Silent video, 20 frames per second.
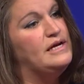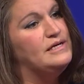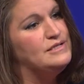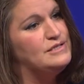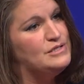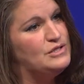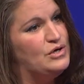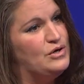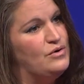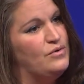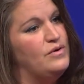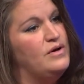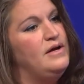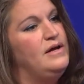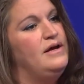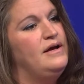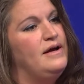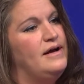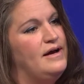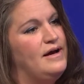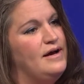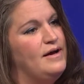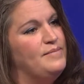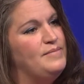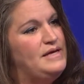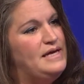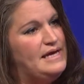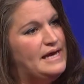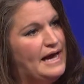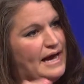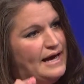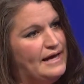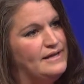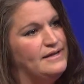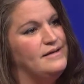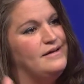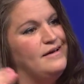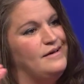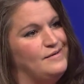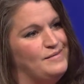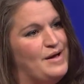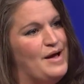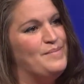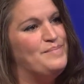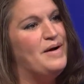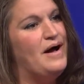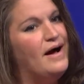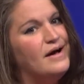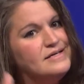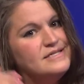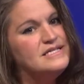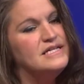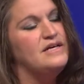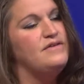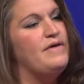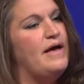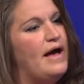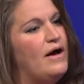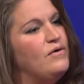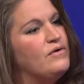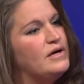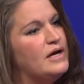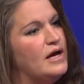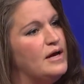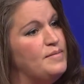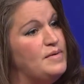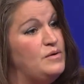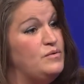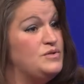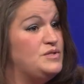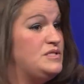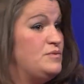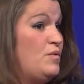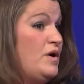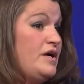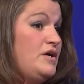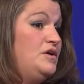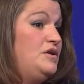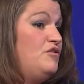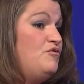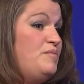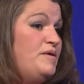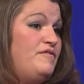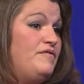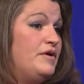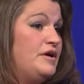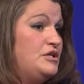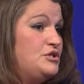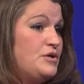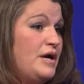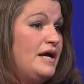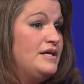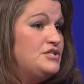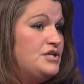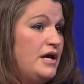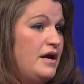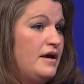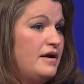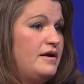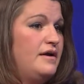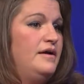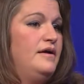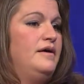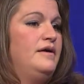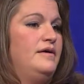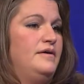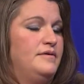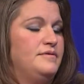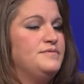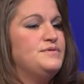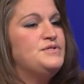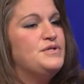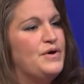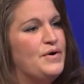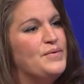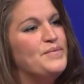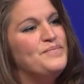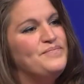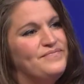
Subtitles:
And so he had a positive outcome in what could have been very tragic. Mm-hmm. So